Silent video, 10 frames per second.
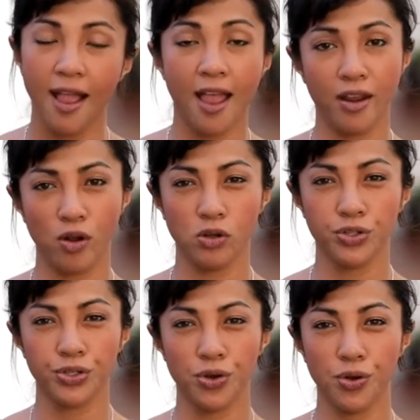and
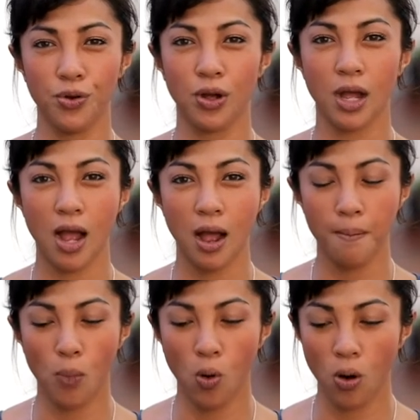also a
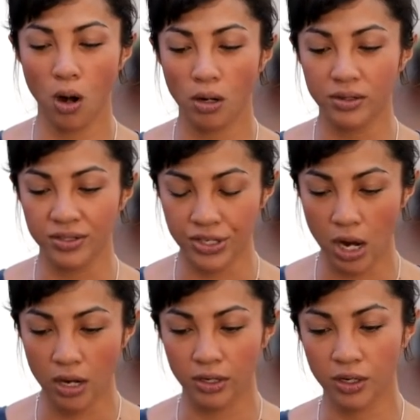more
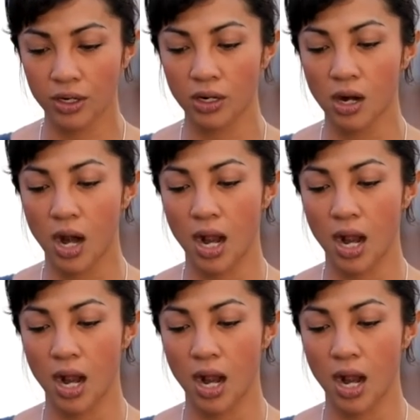darker